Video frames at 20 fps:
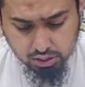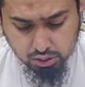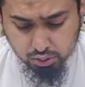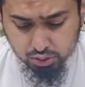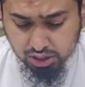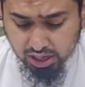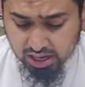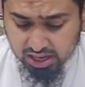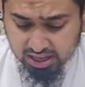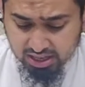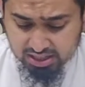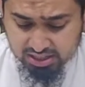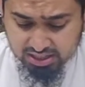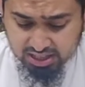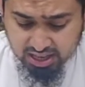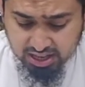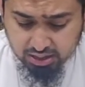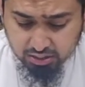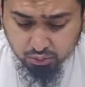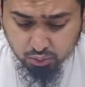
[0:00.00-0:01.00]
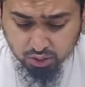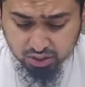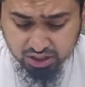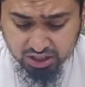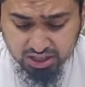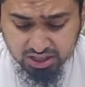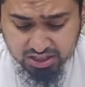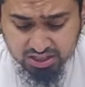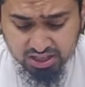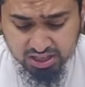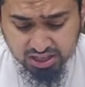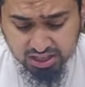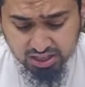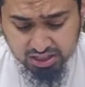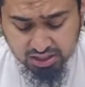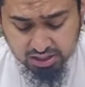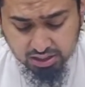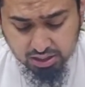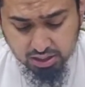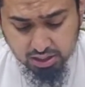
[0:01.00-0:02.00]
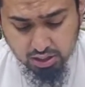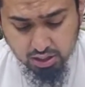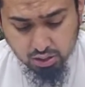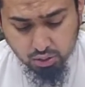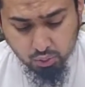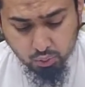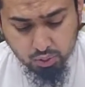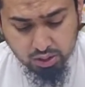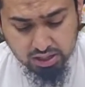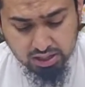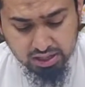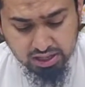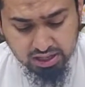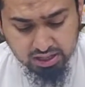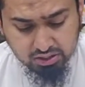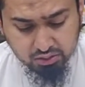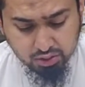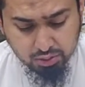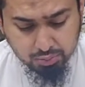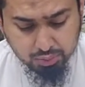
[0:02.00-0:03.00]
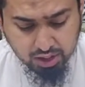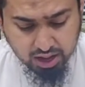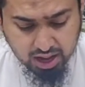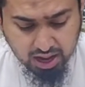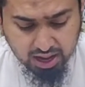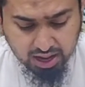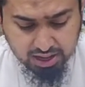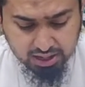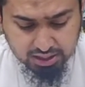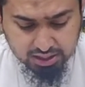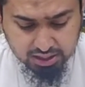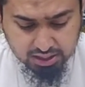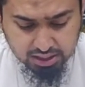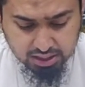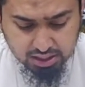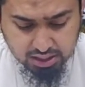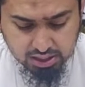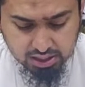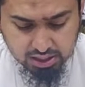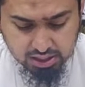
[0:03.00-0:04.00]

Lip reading: then, what is he? Walid replied,